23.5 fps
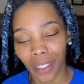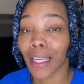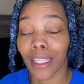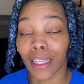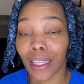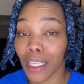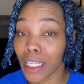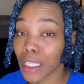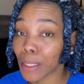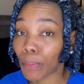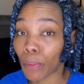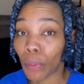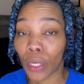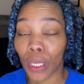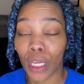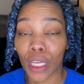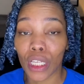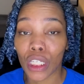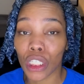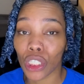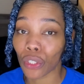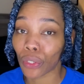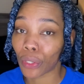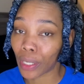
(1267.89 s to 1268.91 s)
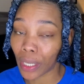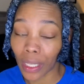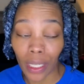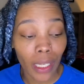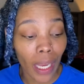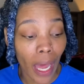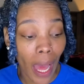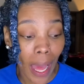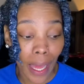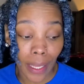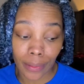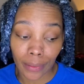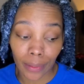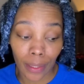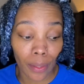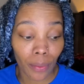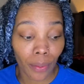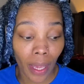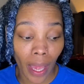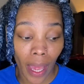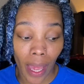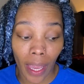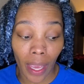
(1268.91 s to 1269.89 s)
At this point, it's 3 o'clock,
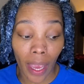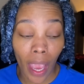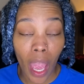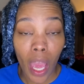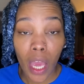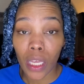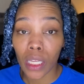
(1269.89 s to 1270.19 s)
okay?